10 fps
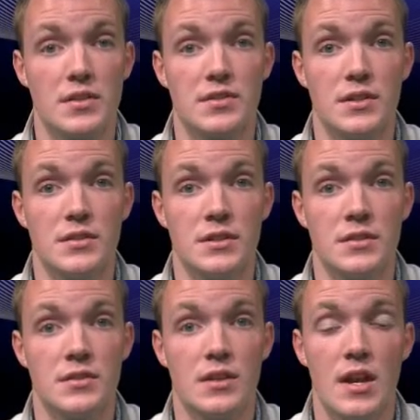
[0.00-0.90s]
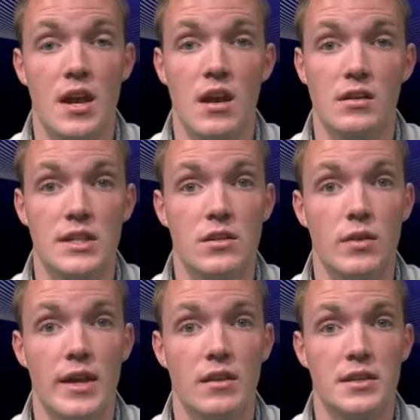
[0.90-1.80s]
citizens, illegal
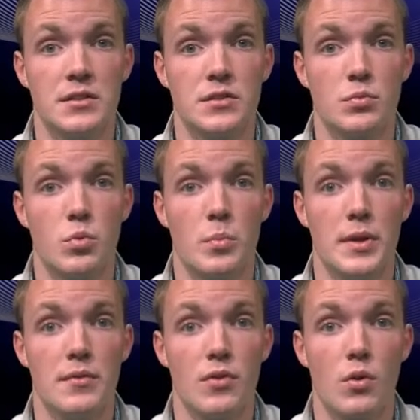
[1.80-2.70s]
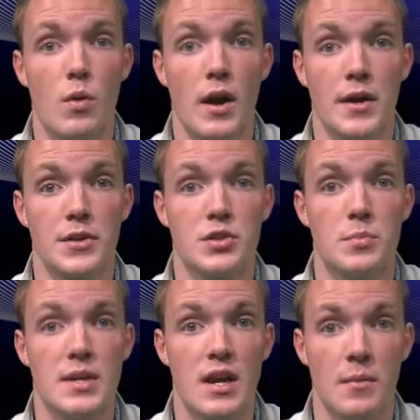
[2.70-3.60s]
aliens will be required to
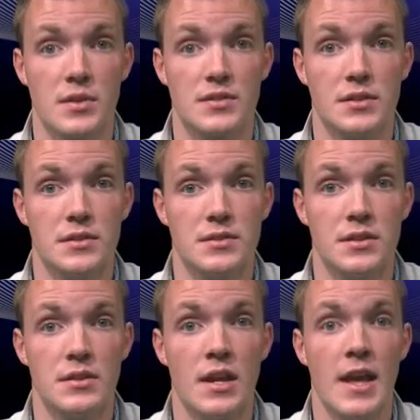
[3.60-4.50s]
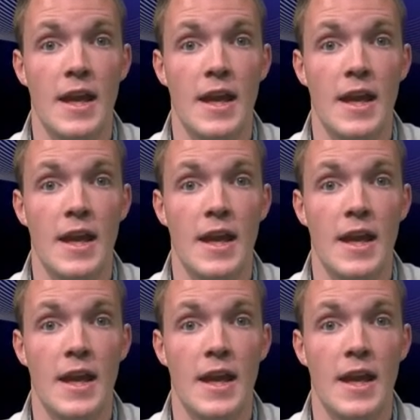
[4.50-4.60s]
become a citizen